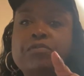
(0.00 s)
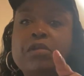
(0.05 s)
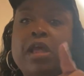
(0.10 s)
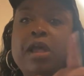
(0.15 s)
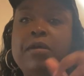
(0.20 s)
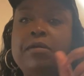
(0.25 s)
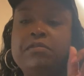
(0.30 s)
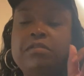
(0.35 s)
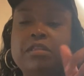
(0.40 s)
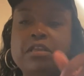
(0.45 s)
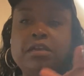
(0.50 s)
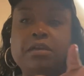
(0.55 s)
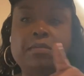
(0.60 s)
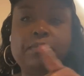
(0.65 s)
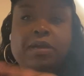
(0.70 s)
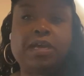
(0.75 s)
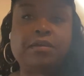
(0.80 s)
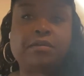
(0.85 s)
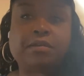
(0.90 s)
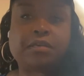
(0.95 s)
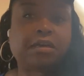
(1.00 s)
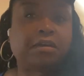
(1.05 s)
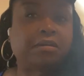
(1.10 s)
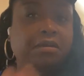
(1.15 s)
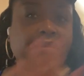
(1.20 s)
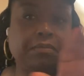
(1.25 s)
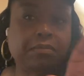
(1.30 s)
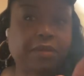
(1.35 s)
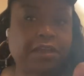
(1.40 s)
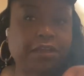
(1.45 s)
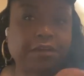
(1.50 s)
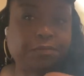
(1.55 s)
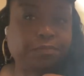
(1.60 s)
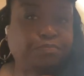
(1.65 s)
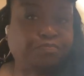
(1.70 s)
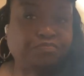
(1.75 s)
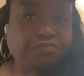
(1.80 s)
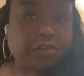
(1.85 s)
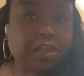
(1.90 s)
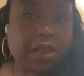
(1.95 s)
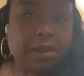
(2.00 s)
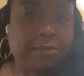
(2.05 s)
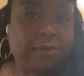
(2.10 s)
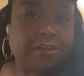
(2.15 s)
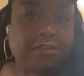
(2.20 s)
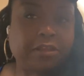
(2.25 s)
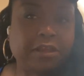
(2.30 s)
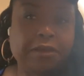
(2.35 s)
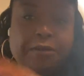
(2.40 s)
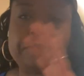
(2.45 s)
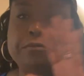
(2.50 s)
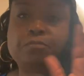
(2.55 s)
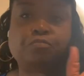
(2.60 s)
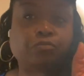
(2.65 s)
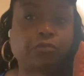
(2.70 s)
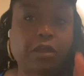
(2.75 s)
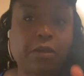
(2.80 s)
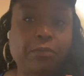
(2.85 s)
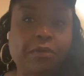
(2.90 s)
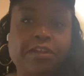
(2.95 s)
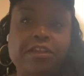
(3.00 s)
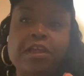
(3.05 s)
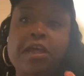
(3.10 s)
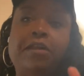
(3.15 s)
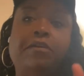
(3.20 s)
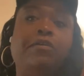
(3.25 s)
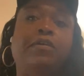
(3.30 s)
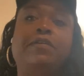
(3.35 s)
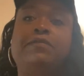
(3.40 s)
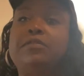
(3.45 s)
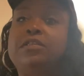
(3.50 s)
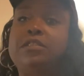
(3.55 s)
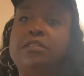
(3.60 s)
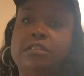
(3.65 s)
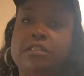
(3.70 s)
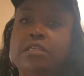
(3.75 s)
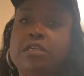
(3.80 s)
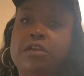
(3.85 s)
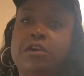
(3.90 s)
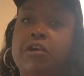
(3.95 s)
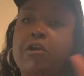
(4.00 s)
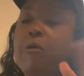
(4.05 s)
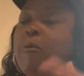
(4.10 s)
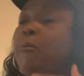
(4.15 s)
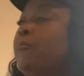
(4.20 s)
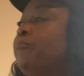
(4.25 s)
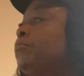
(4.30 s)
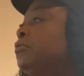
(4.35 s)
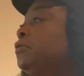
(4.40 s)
I'll think about it and I'll come back. How about that? That way y'all don't have to sit here